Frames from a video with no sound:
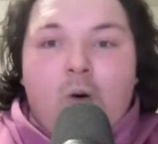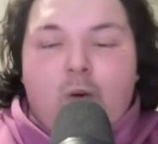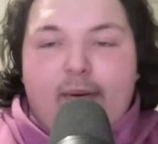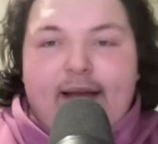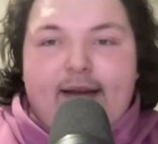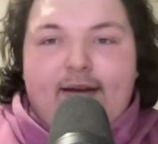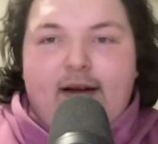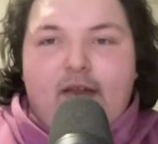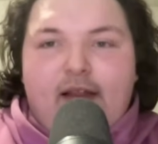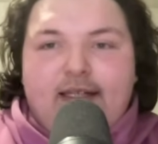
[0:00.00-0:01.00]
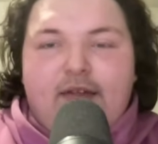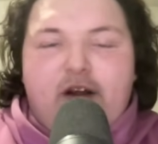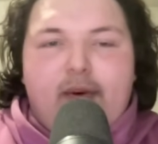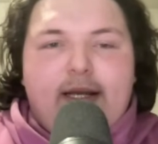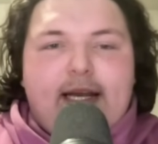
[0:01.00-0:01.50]
We're back on the Locked On
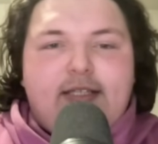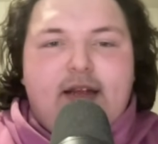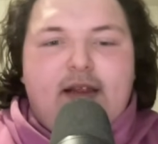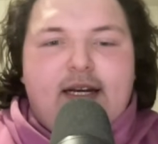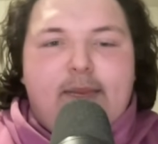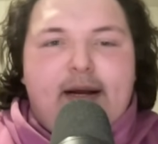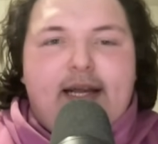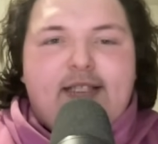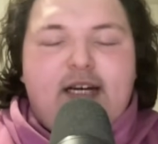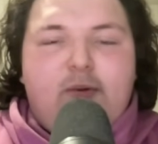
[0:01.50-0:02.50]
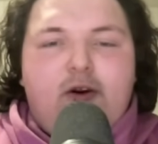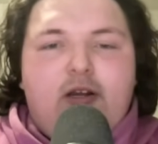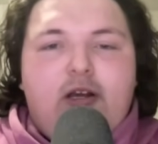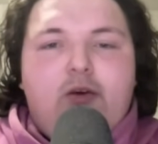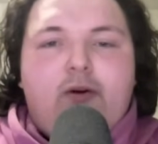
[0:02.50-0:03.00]
Thunder Podcast, on the Locked On Podcast
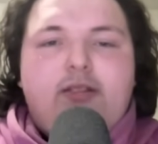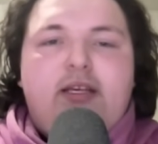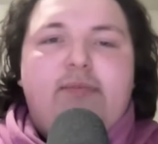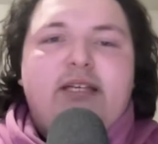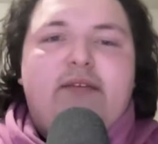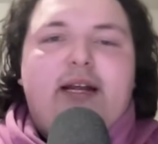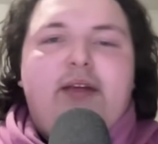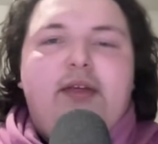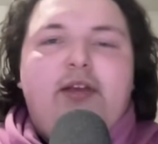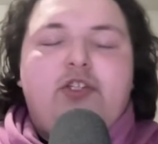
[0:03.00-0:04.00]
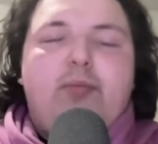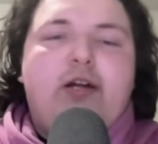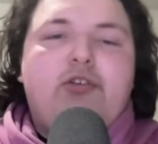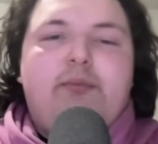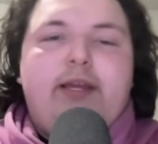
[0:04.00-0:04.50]
Network, your teams every day. Thank you so
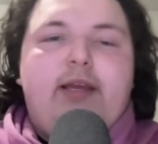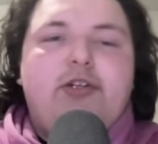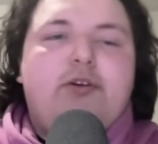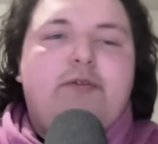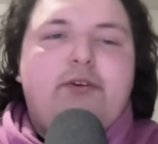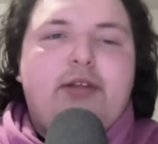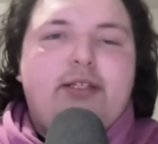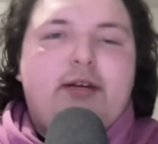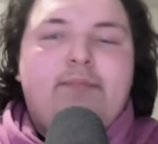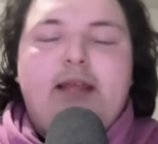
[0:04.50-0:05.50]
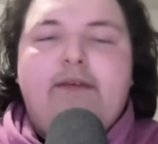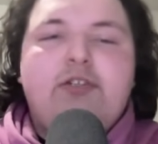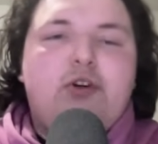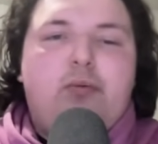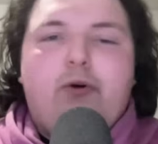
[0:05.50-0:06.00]
much for making us your first listen.
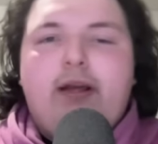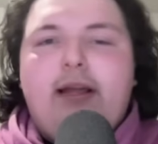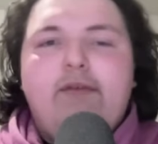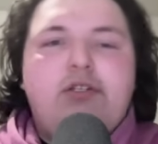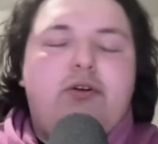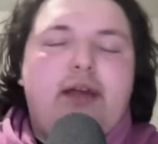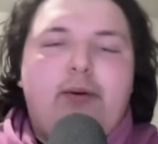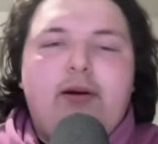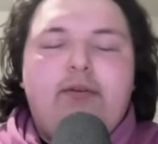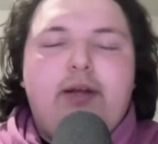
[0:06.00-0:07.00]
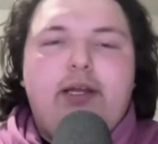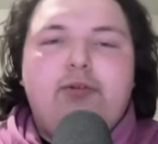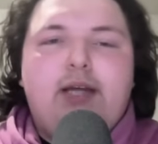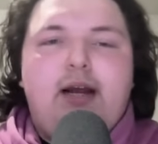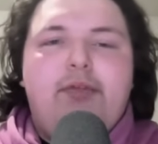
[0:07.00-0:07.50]
Every single morning, every single day, we're here for you
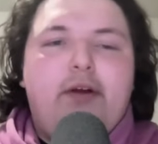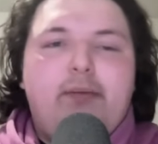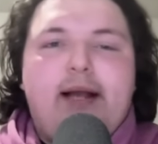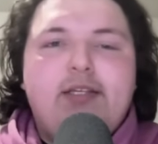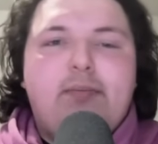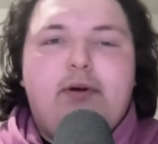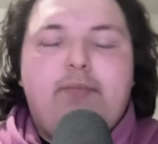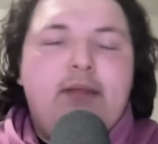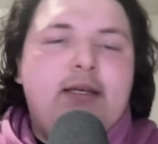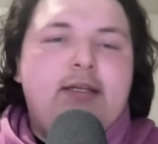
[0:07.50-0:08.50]
talking Thunder basketball.